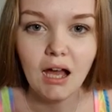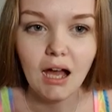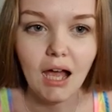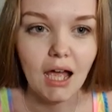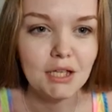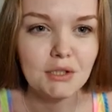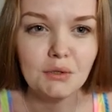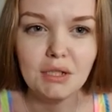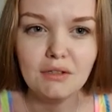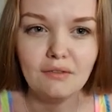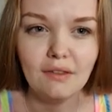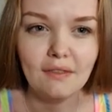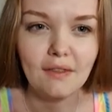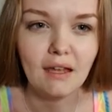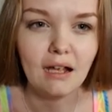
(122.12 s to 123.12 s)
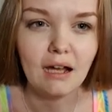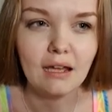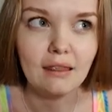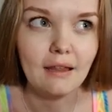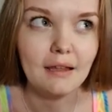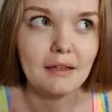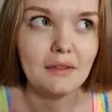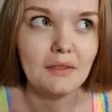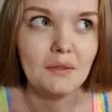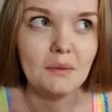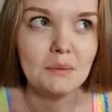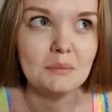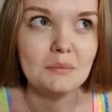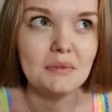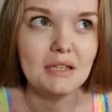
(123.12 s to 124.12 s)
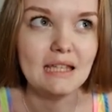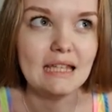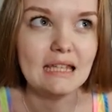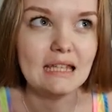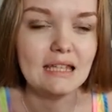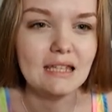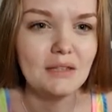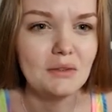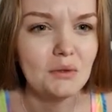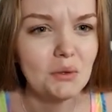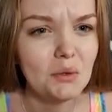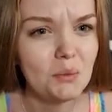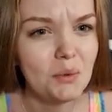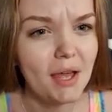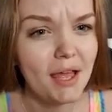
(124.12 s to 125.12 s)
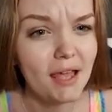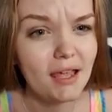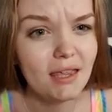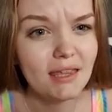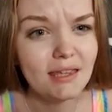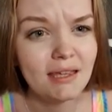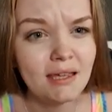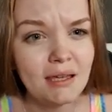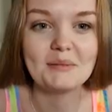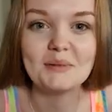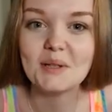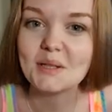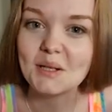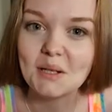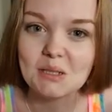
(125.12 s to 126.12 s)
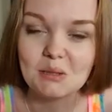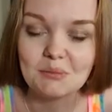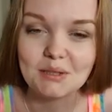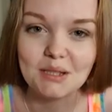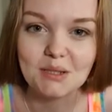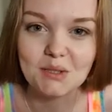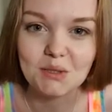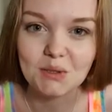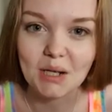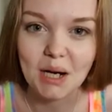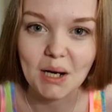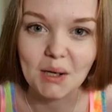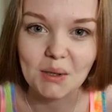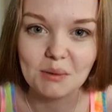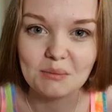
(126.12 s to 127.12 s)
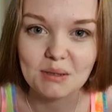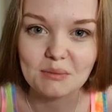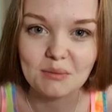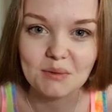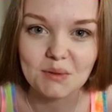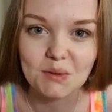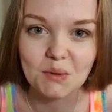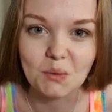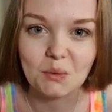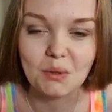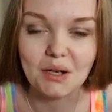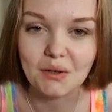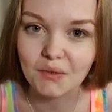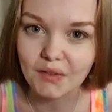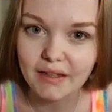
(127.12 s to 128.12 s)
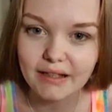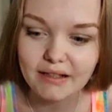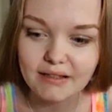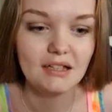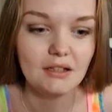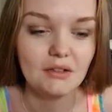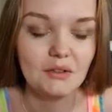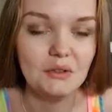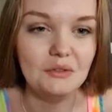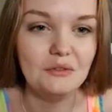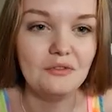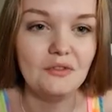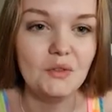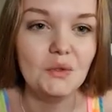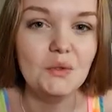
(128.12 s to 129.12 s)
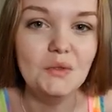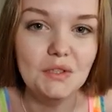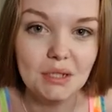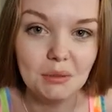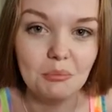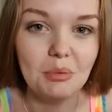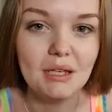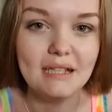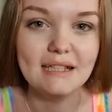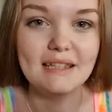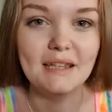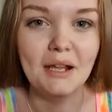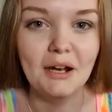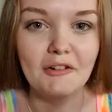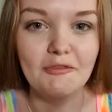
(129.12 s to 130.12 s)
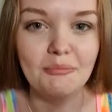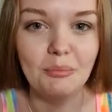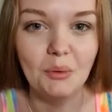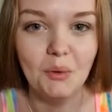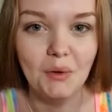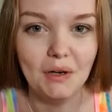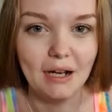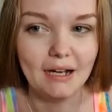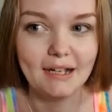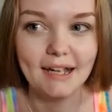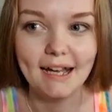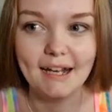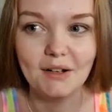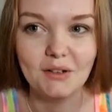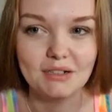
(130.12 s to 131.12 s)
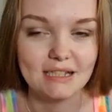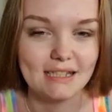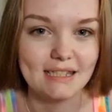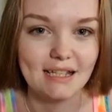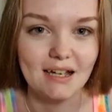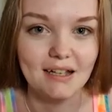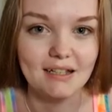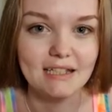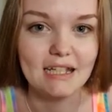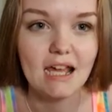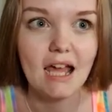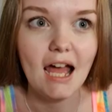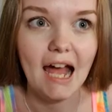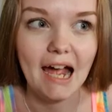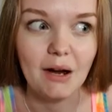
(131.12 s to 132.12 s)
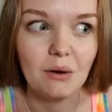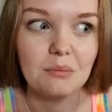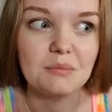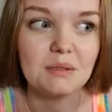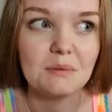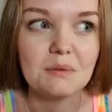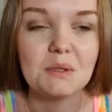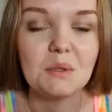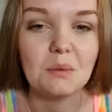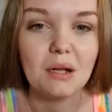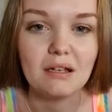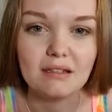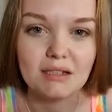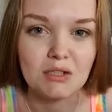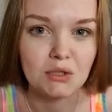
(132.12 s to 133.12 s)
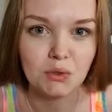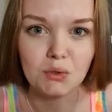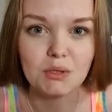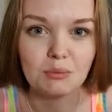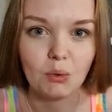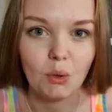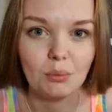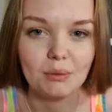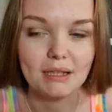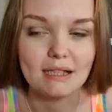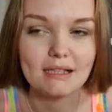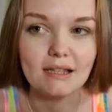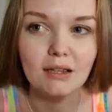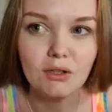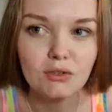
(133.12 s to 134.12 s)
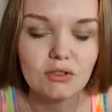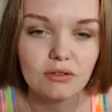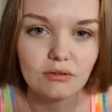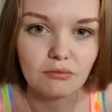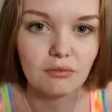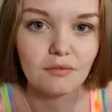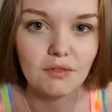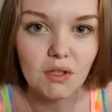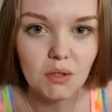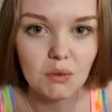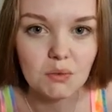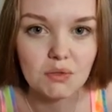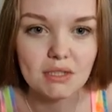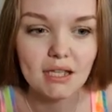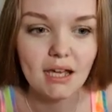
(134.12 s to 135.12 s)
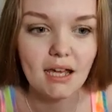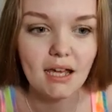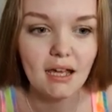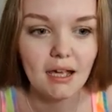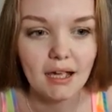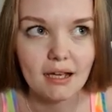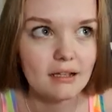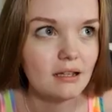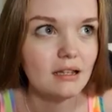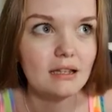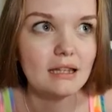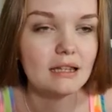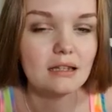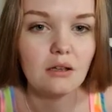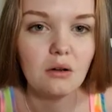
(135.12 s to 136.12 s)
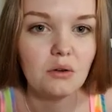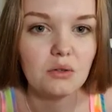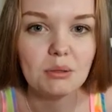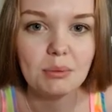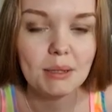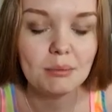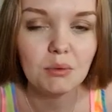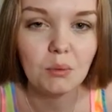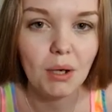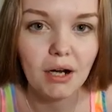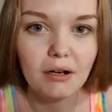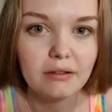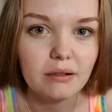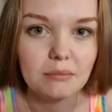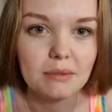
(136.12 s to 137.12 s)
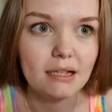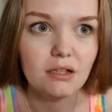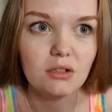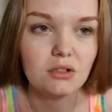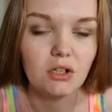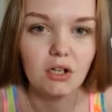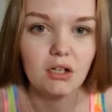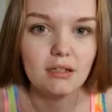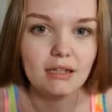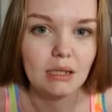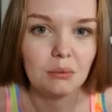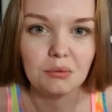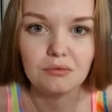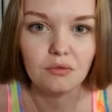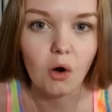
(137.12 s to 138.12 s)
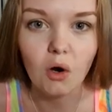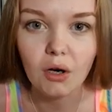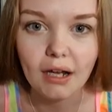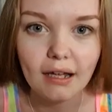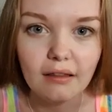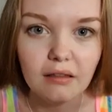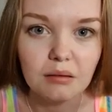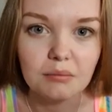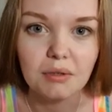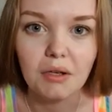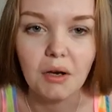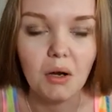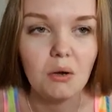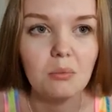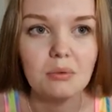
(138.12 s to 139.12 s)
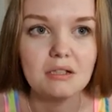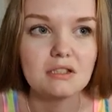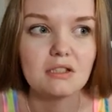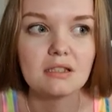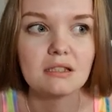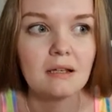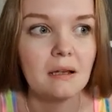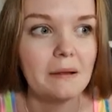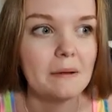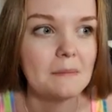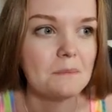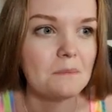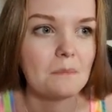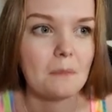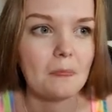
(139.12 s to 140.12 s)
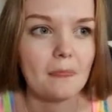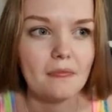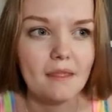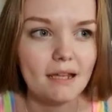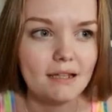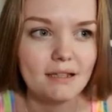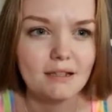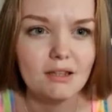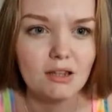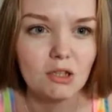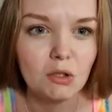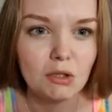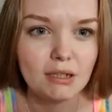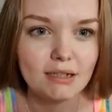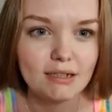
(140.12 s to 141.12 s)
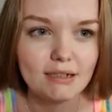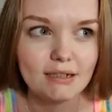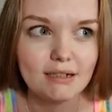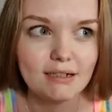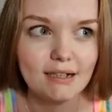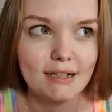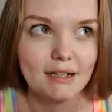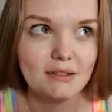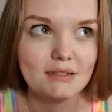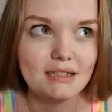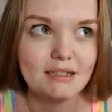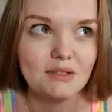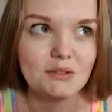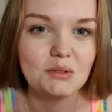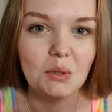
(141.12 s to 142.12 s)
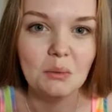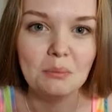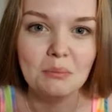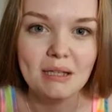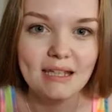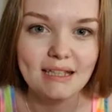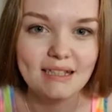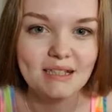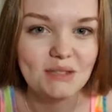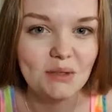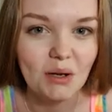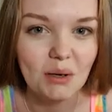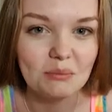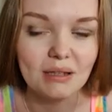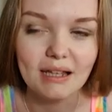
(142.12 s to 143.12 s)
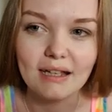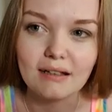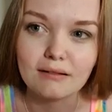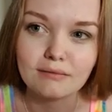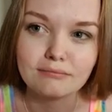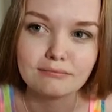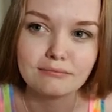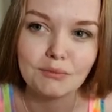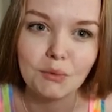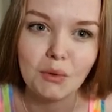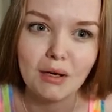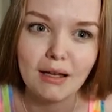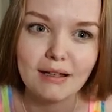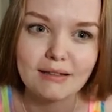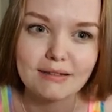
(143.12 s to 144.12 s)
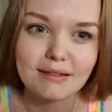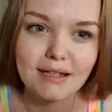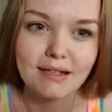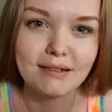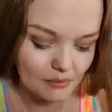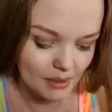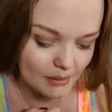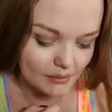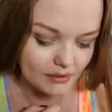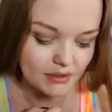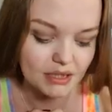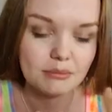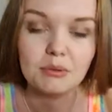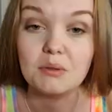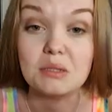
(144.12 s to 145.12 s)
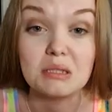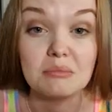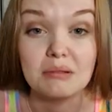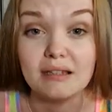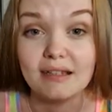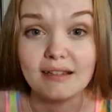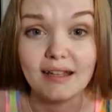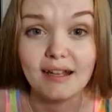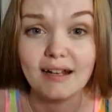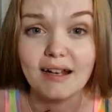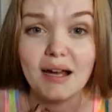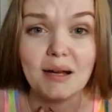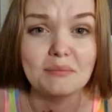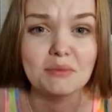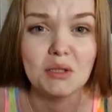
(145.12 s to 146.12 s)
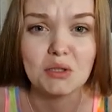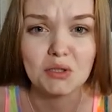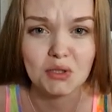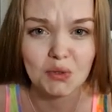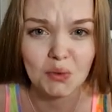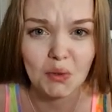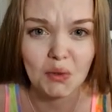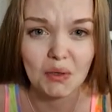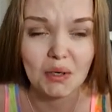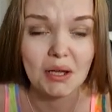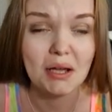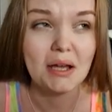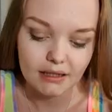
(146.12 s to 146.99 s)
I don't even think I like them either way. I'm not one hundred percent sure how I'm supposed to wear these. Confusing piece that I've bought. I cannot decide how I'm supposed to wear these shorts properly, because I looked at the reviews and all the people wearing them, they looked good. They were rocking them, you know, but it's just... they didn't look how they looked on me, so I'm like, what? Maybe they're supposed to be like that. I'm not sure.